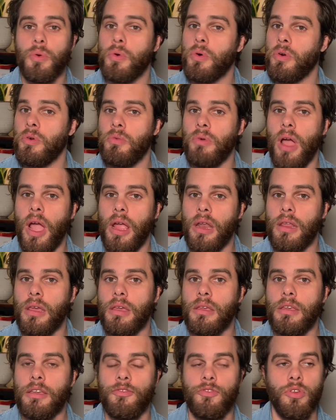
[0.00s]
Or
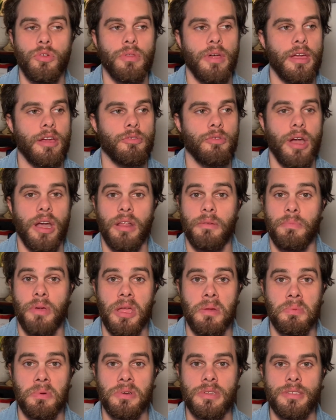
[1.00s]
writing, if you like writing
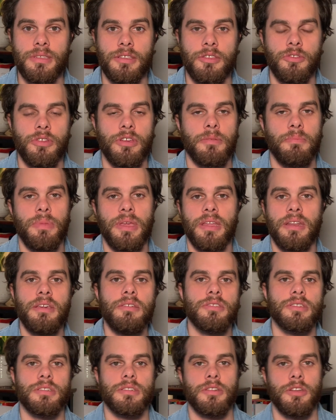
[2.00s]
papers, you could be an
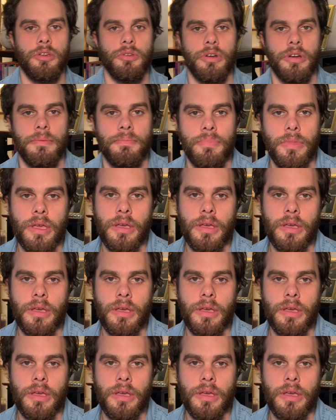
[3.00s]
English tutor.